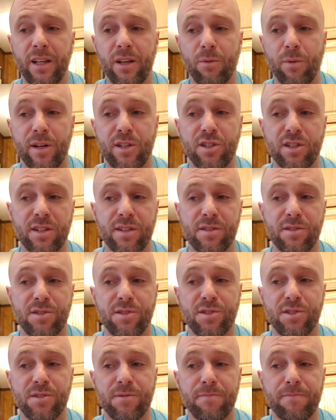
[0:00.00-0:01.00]
which
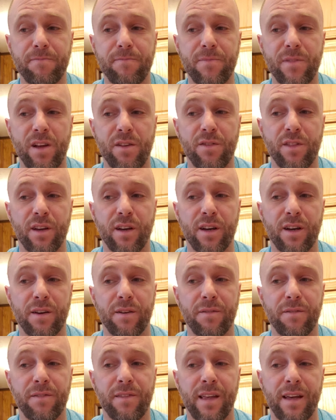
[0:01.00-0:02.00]
is
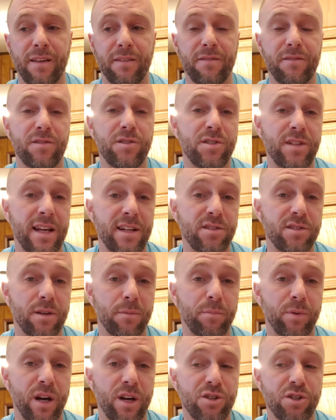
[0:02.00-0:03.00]
the that states
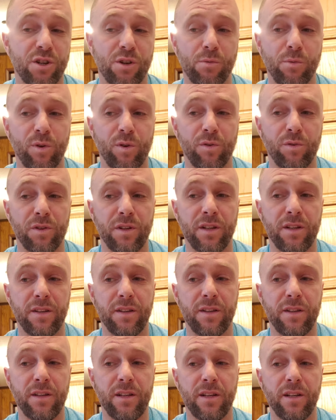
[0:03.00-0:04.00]
that pressure will
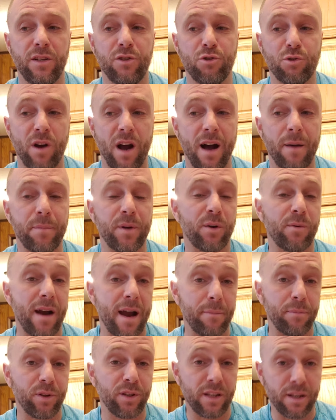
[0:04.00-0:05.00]
drop in a
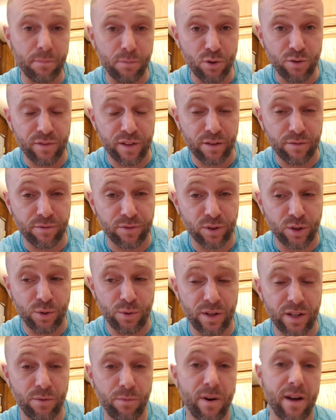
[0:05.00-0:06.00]
rapidly moving
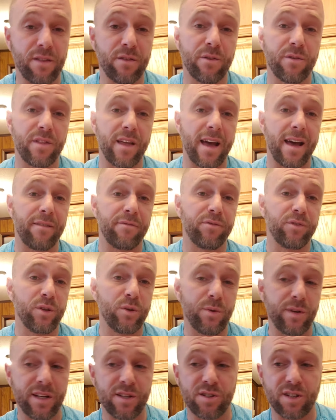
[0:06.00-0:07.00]
fluid, whether that
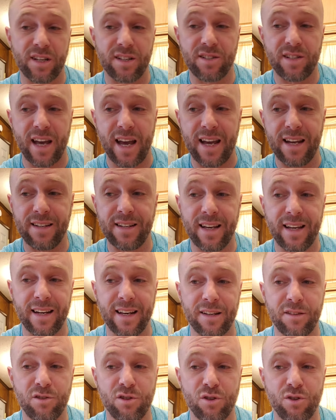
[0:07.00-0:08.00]
fluid is contained in
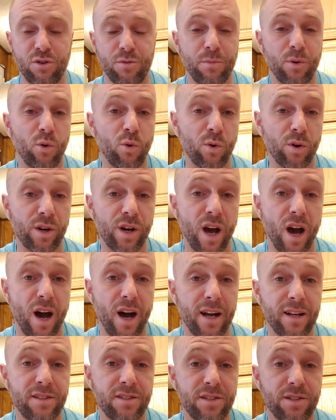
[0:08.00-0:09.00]
a tube or
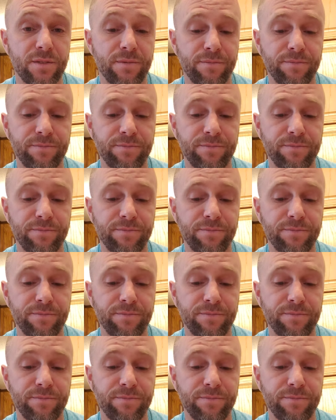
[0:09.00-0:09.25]
not.